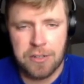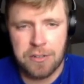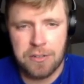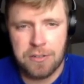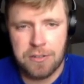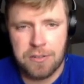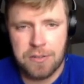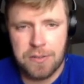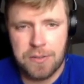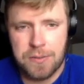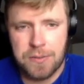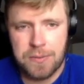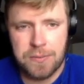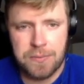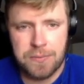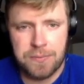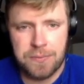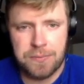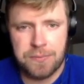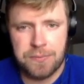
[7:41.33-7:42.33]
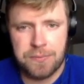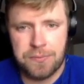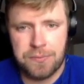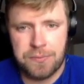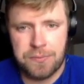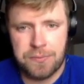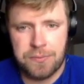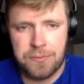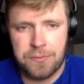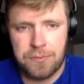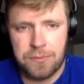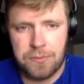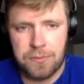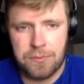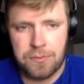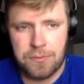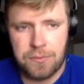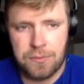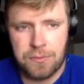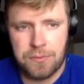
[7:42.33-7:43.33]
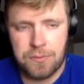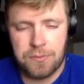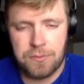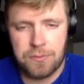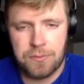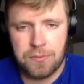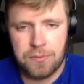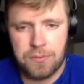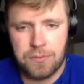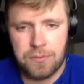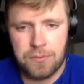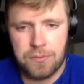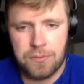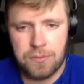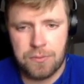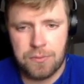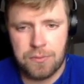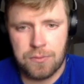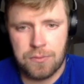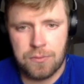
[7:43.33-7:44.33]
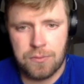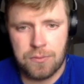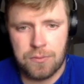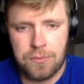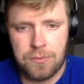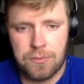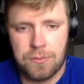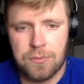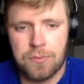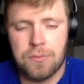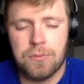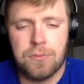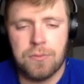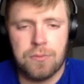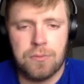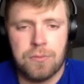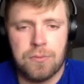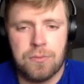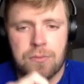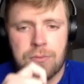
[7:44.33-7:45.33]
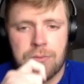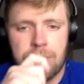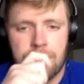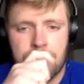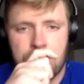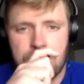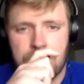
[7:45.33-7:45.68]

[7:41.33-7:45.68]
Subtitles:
No words are spoken by the person on screen.